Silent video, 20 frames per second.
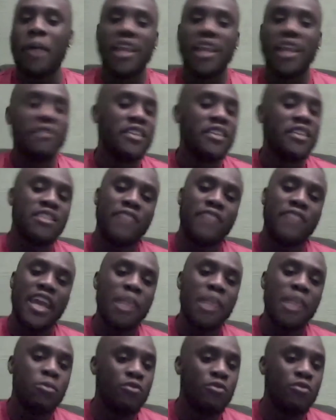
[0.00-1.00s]
If he's
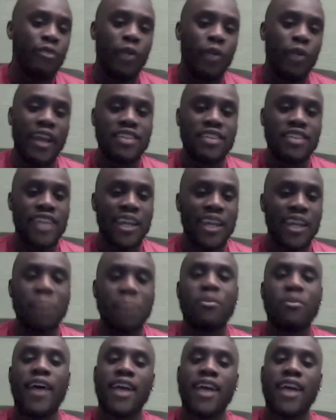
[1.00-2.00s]
available for what they're saying, the
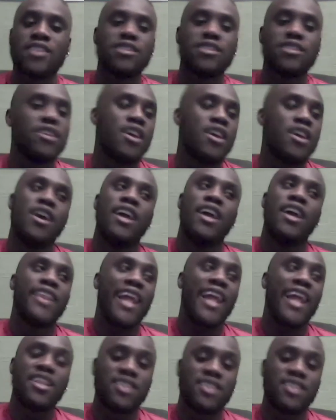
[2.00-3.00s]
price, that
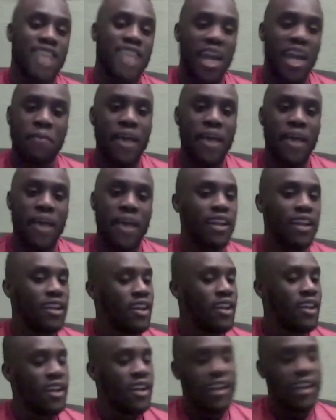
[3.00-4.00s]
tech man,
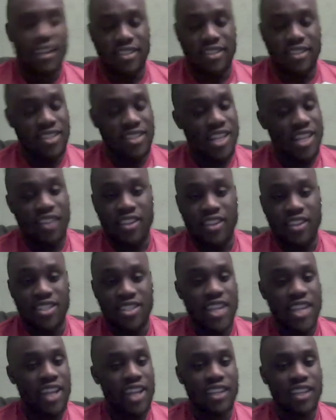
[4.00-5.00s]
serious
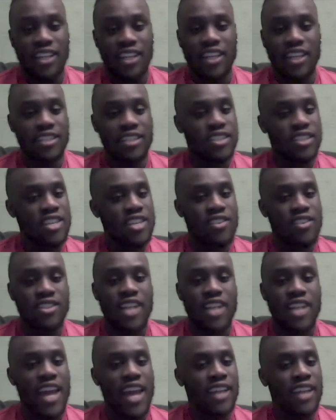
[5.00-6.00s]
technique, serious,
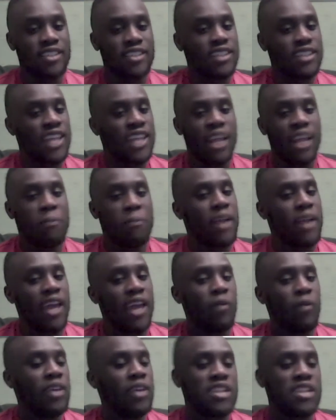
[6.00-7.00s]
like, dictated play. We
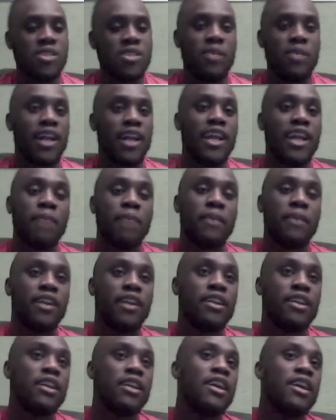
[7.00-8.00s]
need someone like that, man.
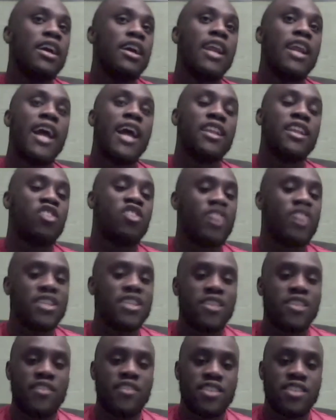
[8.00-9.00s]
Like, the
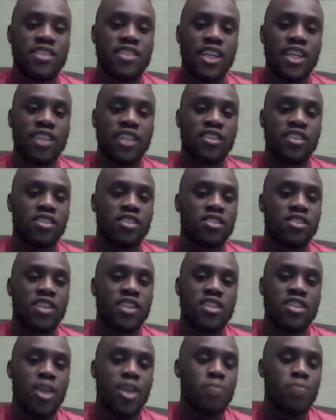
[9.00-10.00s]
creativity and just in
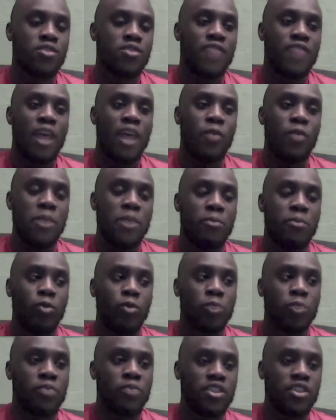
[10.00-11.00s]
terms of, like, what he
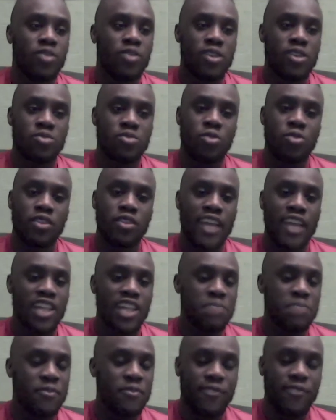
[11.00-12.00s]
would bring to our squad, that's
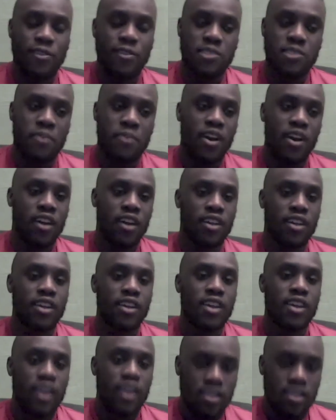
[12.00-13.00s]
midfield spark,
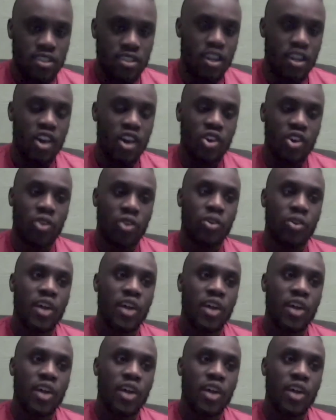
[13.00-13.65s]
Thiago.